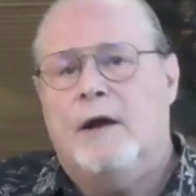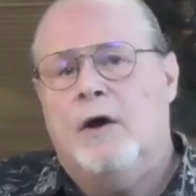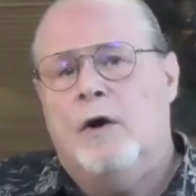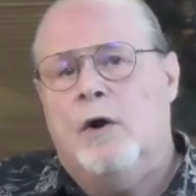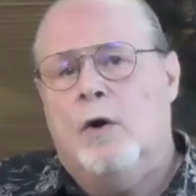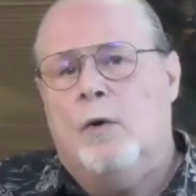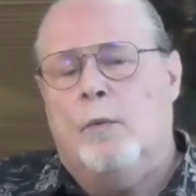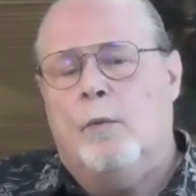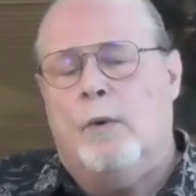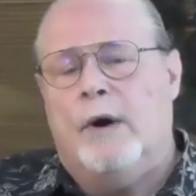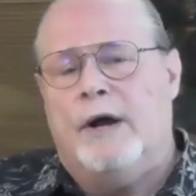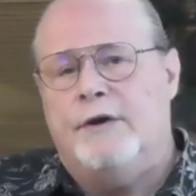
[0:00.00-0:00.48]

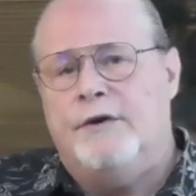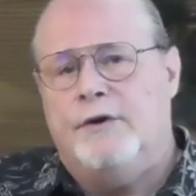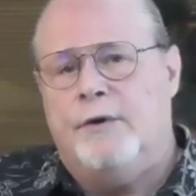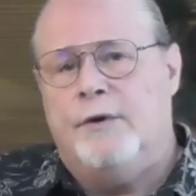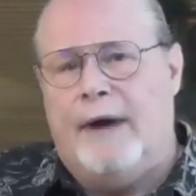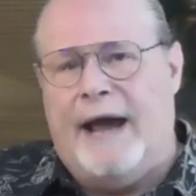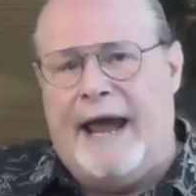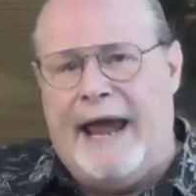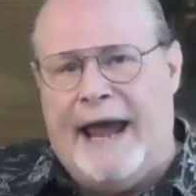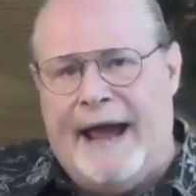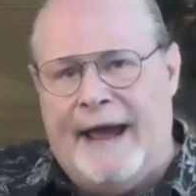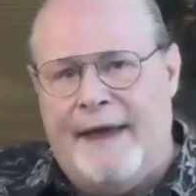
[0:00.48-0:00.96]
When
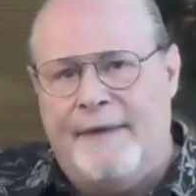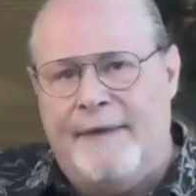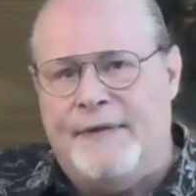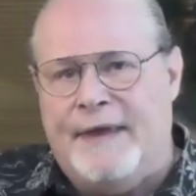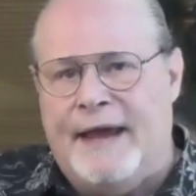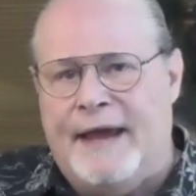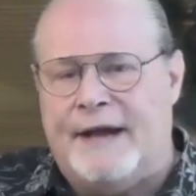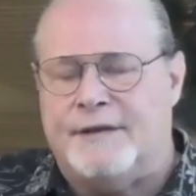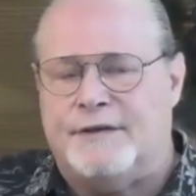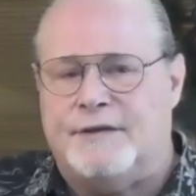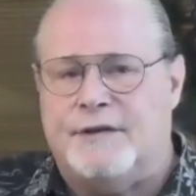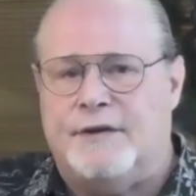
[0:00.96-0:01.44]
you add
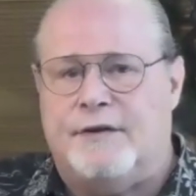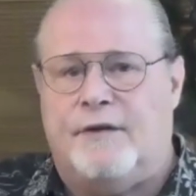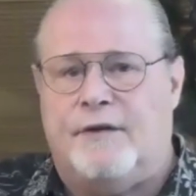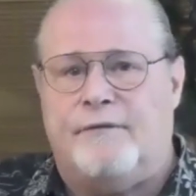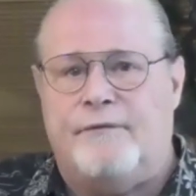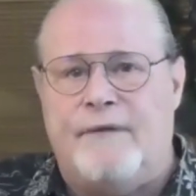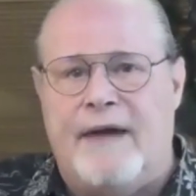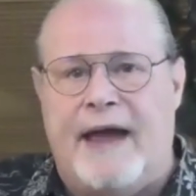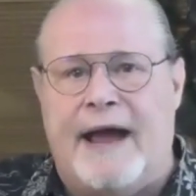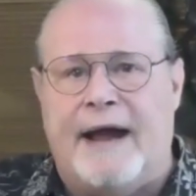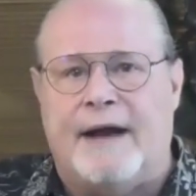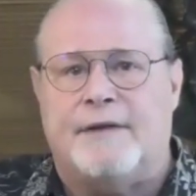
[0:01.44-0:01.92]
that to the
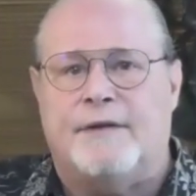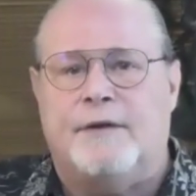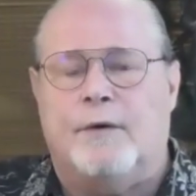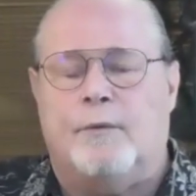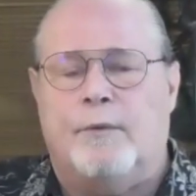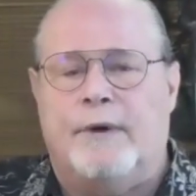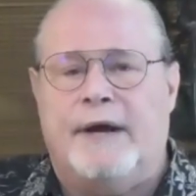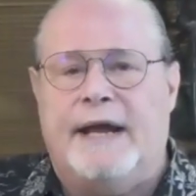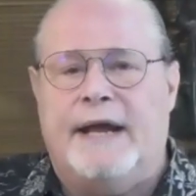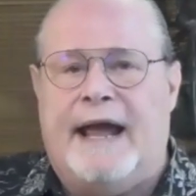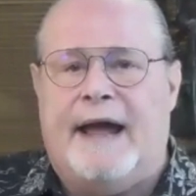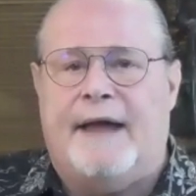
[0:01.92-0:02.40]
fact that
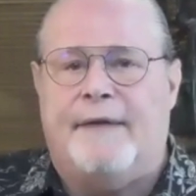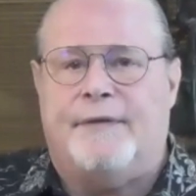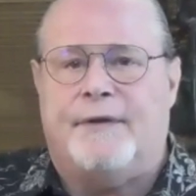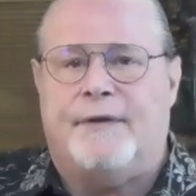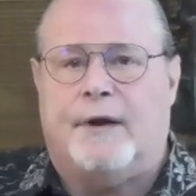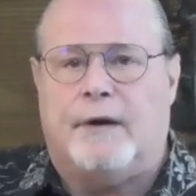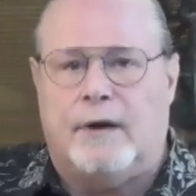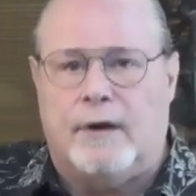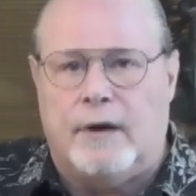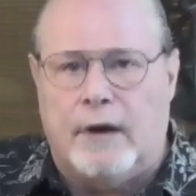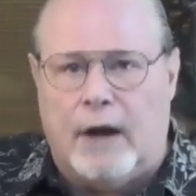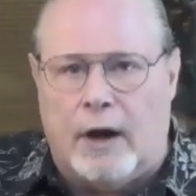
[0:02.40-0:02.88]
we had the
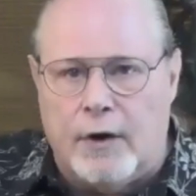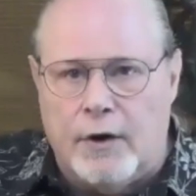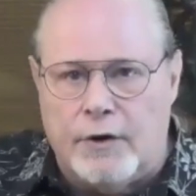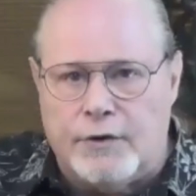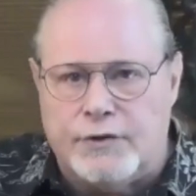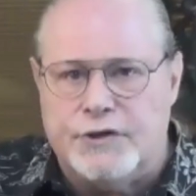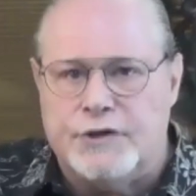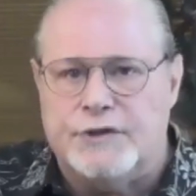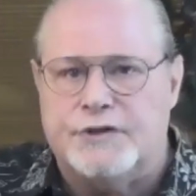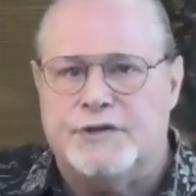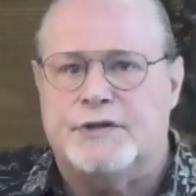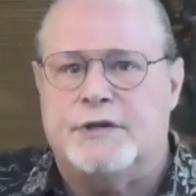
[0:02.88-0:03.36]

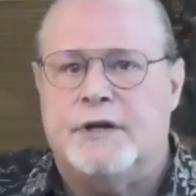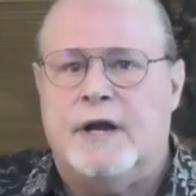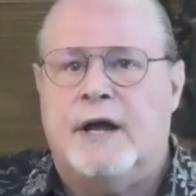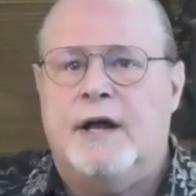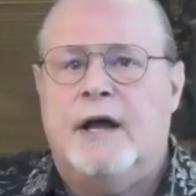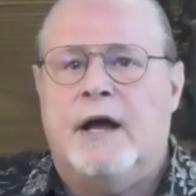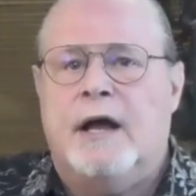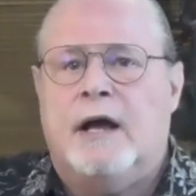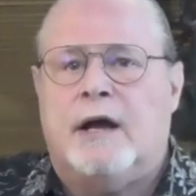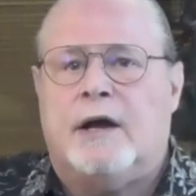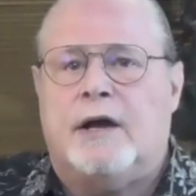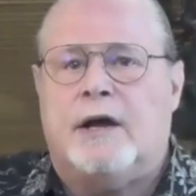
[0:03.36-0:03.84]
largest
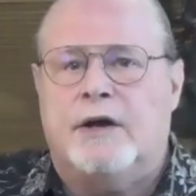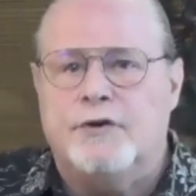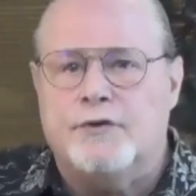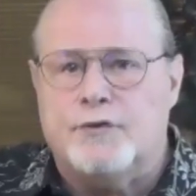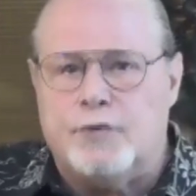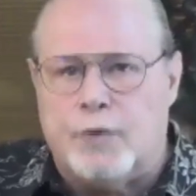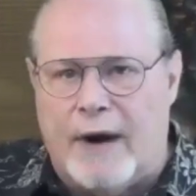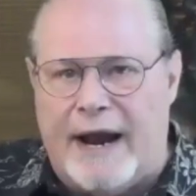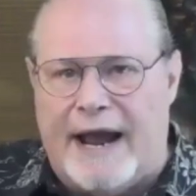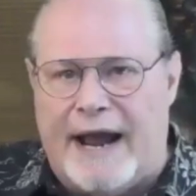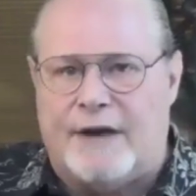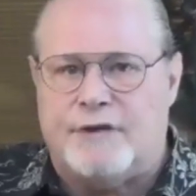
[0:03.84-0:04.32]

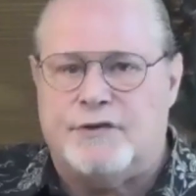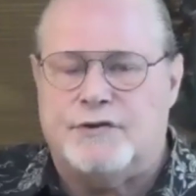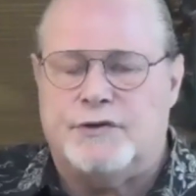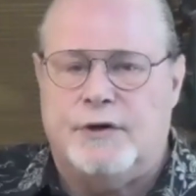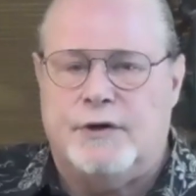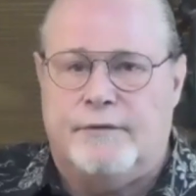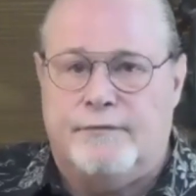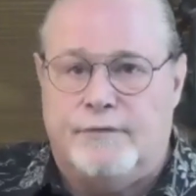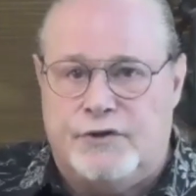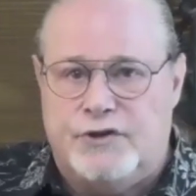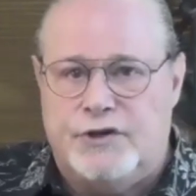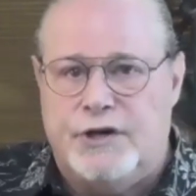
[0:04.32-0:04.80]
contraction
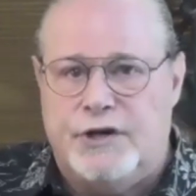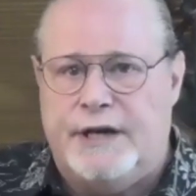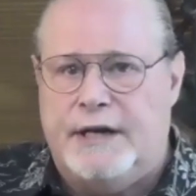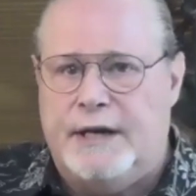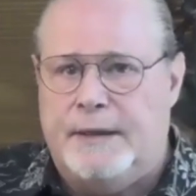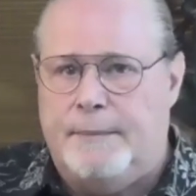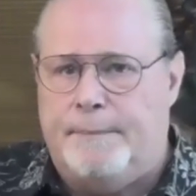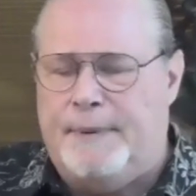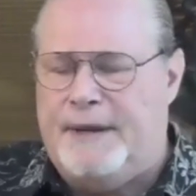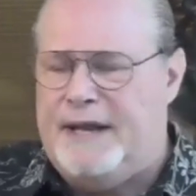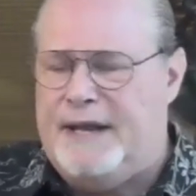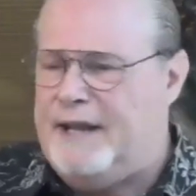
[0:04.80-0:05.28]
of G
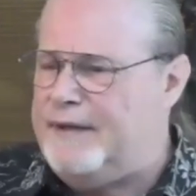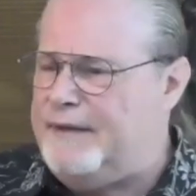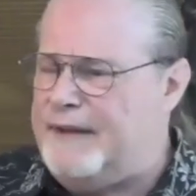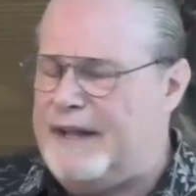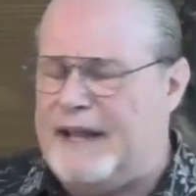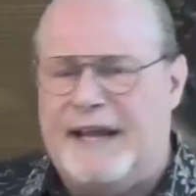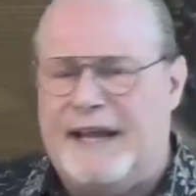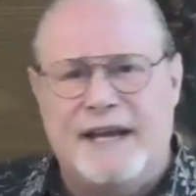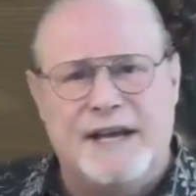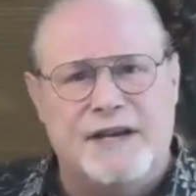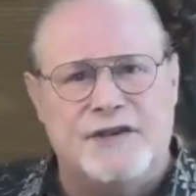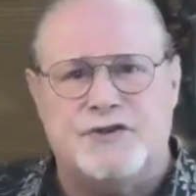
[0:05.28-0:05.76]
D P in the
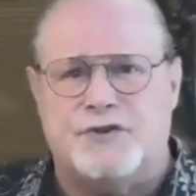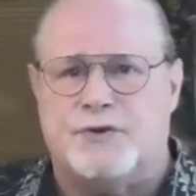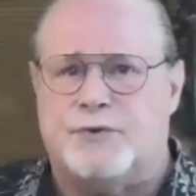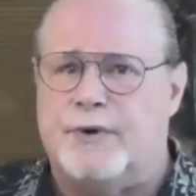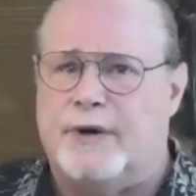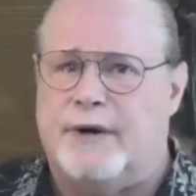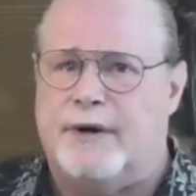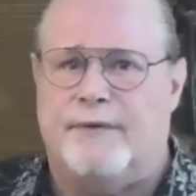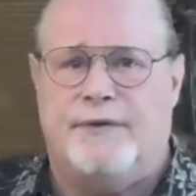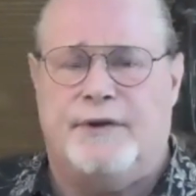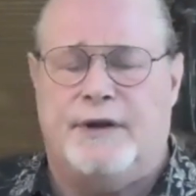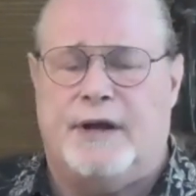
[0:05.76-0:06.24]

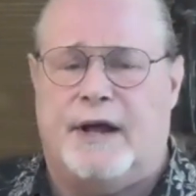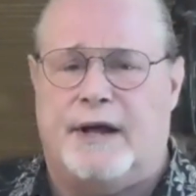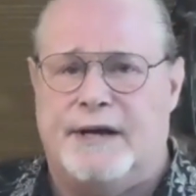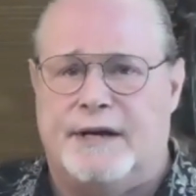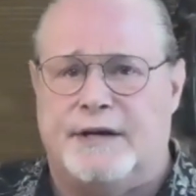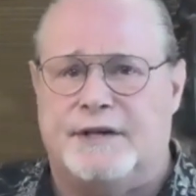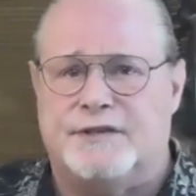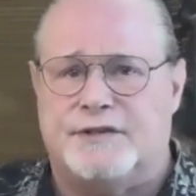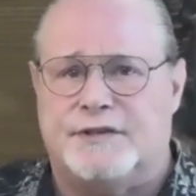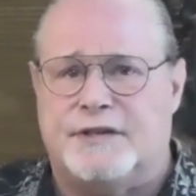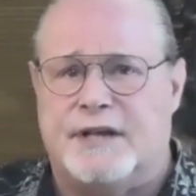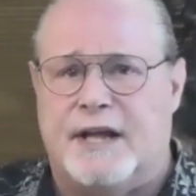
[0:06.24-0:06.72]
history of the
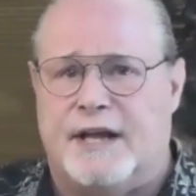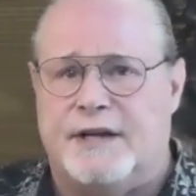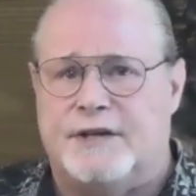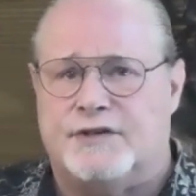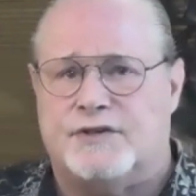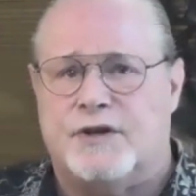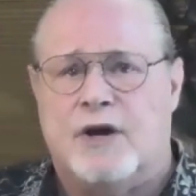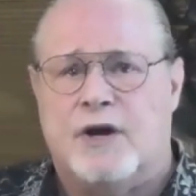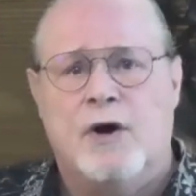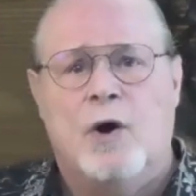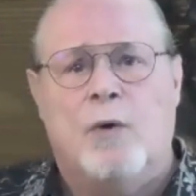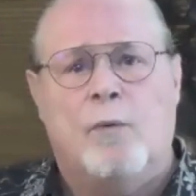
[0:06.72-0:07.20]
United
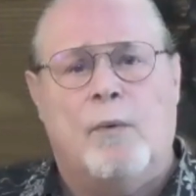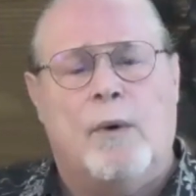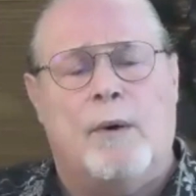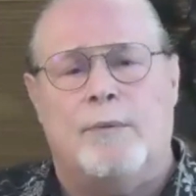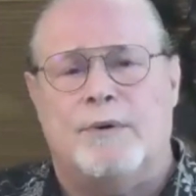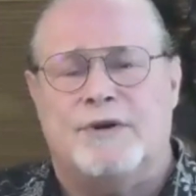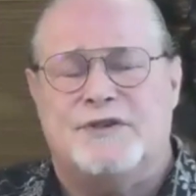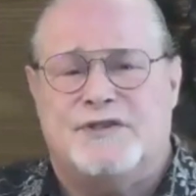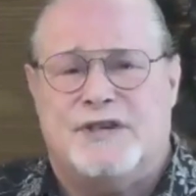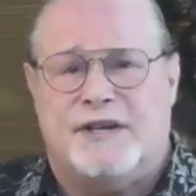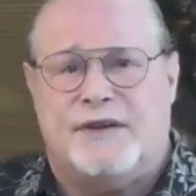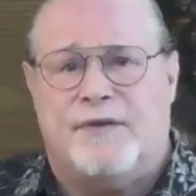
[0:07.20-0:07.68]
States, what
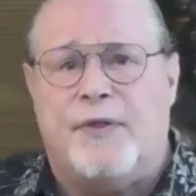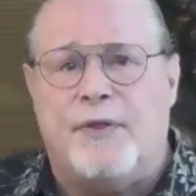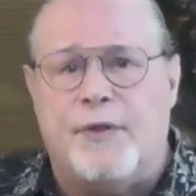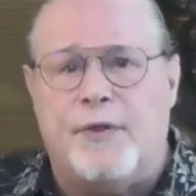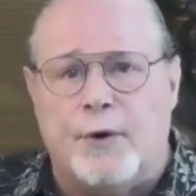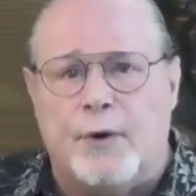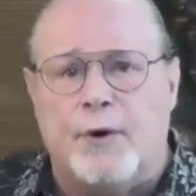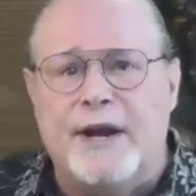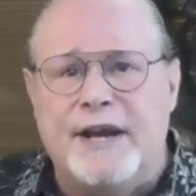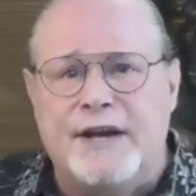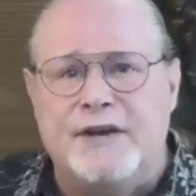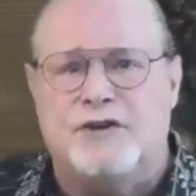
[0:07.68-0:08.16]
was it,
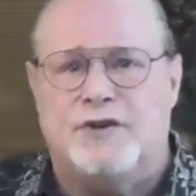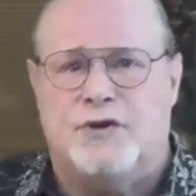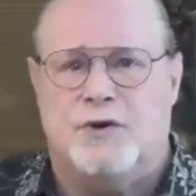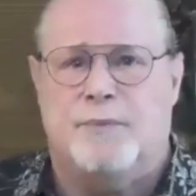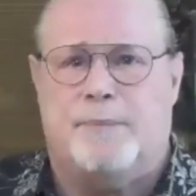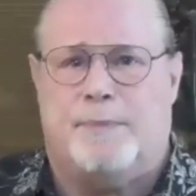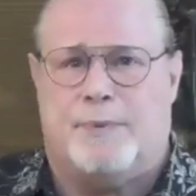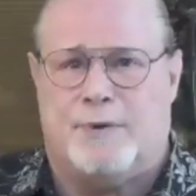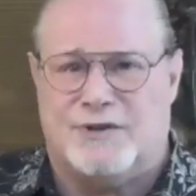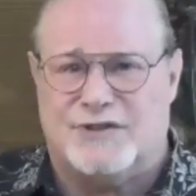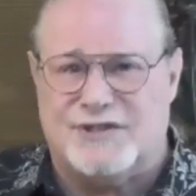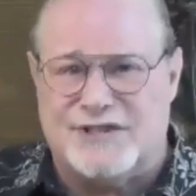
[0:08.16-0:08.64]
thirty-two
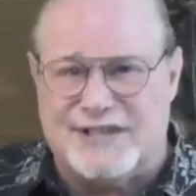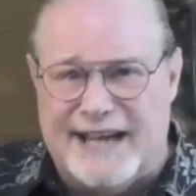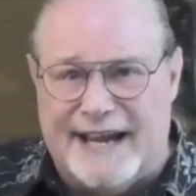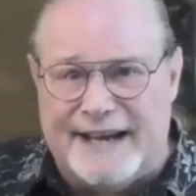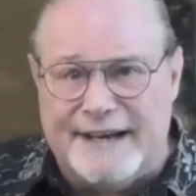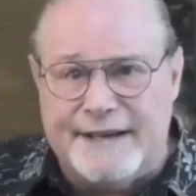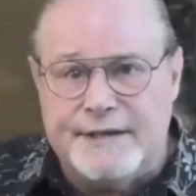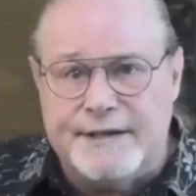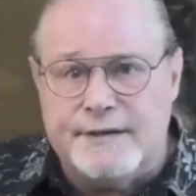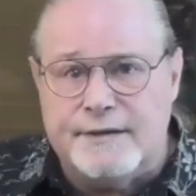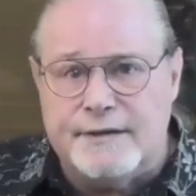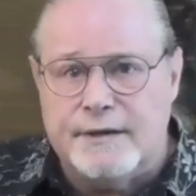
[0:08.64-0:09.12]

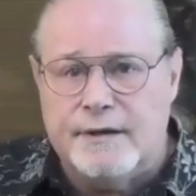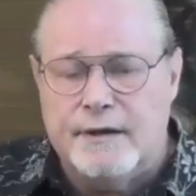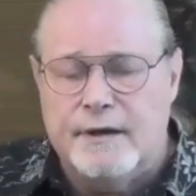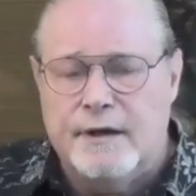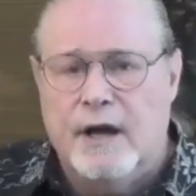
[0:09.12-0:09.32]
percent?